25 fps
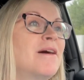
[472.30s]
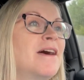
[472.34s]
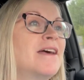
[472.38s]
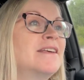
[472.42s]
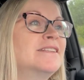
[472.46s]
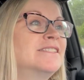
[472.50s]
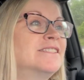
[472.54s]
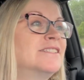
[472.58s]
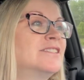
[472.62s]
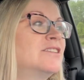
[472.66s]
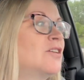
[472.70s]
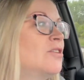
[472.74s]

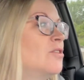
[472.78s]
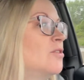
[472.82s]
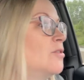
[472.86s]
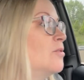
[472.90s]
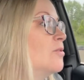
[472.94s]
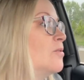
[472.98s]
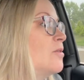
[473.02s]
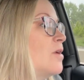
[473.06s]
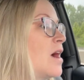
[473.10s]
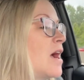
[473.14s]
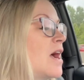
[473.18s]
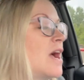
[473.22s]

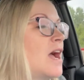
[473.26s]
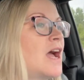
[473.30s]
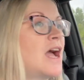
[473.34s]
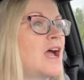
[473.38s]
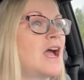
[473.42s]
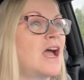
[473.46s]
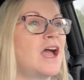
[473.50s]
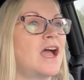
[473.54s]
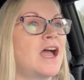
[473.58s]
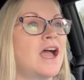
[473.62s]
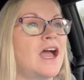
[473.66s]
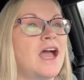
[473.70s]
So
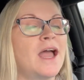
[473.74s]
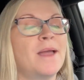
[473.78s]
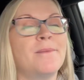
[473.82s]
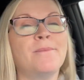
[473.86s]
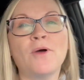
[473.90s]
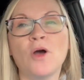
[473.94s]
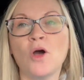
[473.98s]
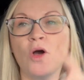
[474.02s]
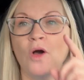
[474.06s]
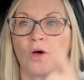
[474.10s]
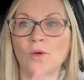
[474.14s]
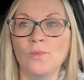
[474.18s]
I'm
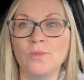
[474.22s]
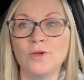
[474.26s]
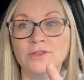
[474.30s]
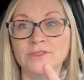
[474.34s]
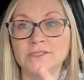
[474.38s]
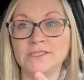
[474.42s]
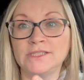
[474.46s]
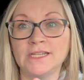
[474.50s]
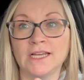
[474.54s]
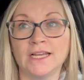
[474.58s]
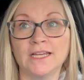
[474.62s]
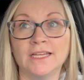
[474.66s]

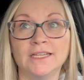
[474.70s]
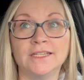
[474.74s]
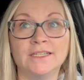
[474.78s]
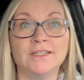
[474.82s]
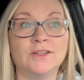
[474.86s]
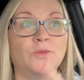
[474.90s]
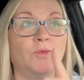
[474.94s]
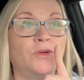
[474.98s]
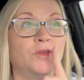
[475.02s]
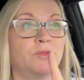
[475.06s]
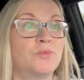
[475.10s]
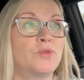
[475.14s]
almost
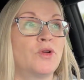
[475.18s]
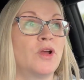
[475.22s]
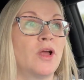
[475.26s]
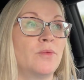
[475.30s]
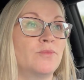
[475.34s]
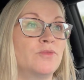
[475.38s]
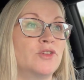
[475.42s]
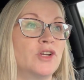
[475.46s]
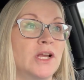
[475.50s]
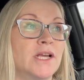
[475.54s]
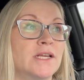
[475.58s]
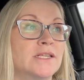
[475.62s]
done with
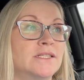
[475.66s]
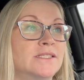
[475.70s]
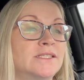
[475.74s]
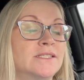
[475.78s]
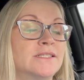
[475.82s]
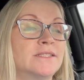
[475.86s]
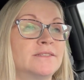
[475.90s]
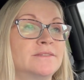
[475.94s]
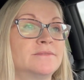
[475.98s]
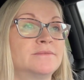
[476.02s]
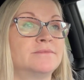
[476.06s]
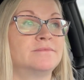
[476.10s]
prom
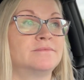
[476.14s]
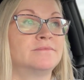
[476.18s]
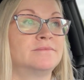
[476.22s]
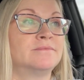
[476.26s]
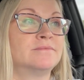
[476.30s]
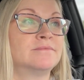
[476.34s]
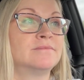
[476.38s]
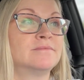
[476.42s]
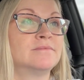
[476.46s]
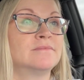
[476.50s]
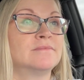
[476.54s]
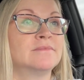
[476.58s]
dress.
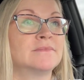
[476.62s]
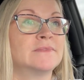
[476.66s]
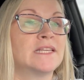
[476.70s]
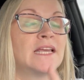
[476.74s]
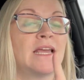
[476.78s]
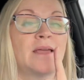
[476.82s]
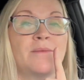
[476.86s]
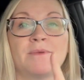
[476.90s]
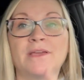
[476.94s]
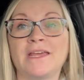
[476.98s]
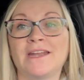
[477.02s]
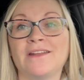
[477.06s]

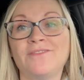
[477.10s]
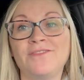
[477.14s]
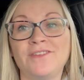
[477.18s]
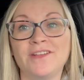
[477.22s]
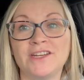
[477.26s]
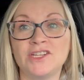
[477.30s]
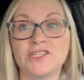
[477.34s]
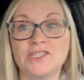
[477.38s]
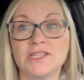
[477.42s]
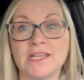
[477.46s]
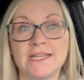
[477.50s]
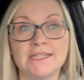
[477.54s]
I'm gonna
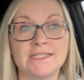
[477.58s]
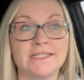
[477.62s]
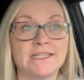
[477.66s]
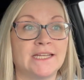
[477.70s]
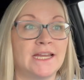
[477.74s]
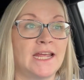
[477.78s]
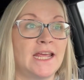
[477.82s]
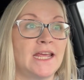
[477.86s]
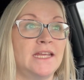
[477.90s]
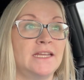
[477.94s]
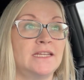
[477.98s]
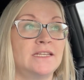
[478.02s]
finish that
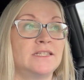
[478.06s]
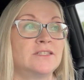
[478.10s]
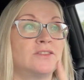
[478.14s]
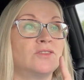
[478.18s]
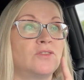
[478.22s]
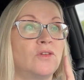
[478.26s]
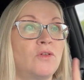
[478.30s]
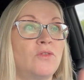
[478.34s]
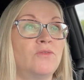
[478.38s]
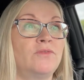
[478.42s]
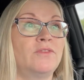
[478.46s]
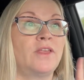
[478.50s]
tonight,
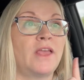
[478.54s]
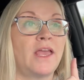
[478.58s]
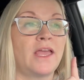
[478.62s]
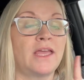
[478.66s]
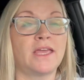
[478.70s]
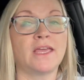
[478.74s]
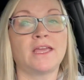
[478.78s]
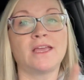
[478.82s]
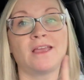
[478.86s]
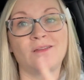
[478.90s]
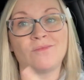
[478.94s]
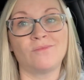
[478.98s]
so hopefully I
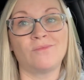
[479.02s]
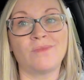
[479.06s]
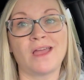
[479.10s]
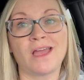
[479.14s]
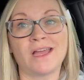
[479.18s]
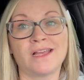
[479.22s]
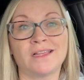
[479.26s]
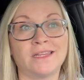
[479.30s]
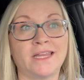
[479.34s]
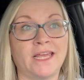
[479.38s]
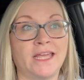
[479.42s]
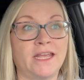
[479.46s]
can come
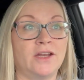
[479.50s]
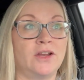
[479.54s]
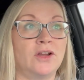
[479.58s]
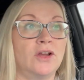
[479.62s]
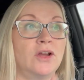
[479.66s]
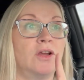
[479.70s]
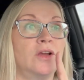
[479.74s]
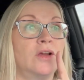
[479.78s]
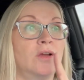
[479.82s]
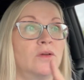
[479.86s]
back later